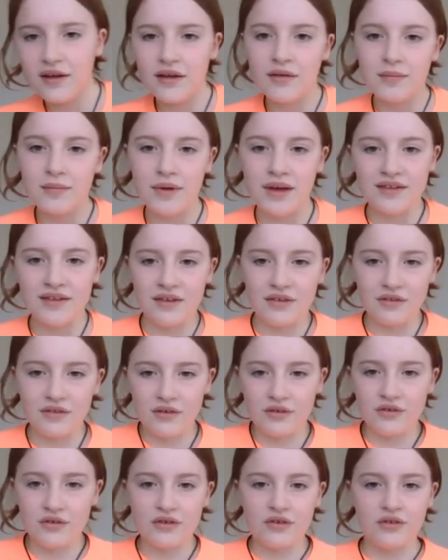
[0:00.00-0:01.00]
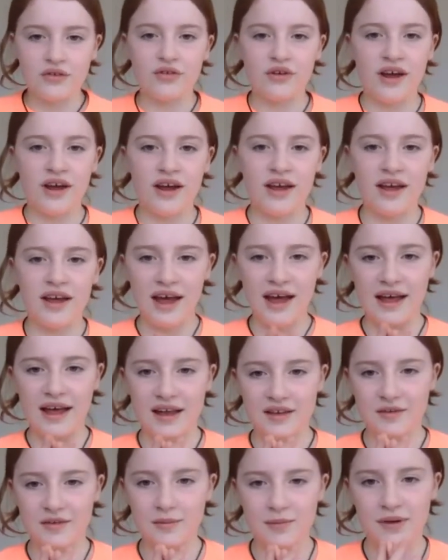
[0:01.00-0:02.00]
makes us concentrate.
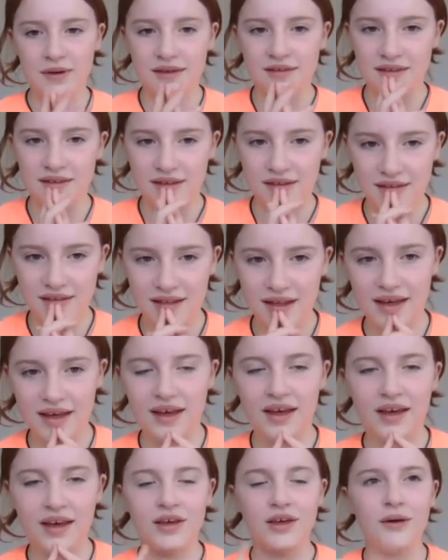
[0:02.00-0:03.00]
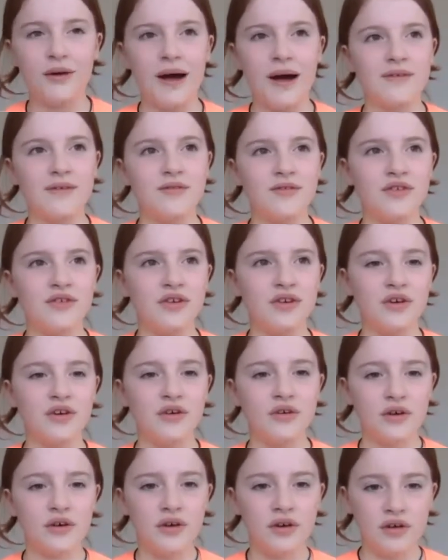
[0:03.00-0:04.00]
And basically, you have
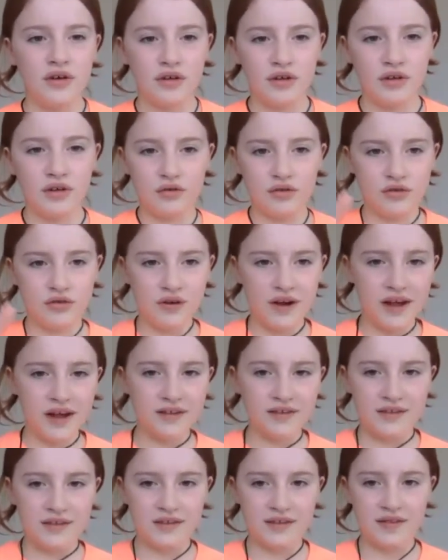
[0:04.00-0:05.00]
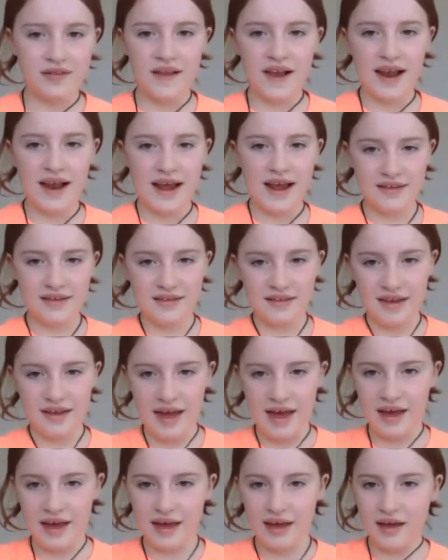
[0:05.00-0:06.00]
to you trace the lazy
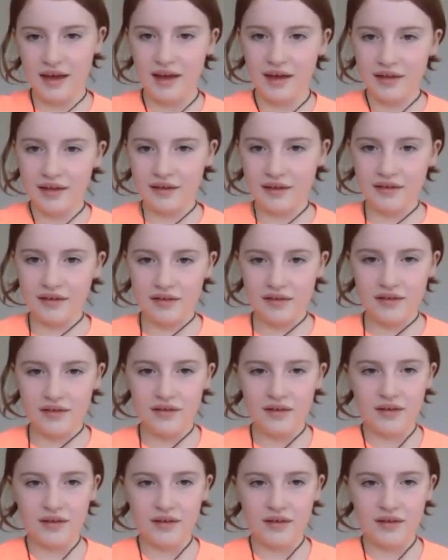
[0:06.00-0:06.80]
eight.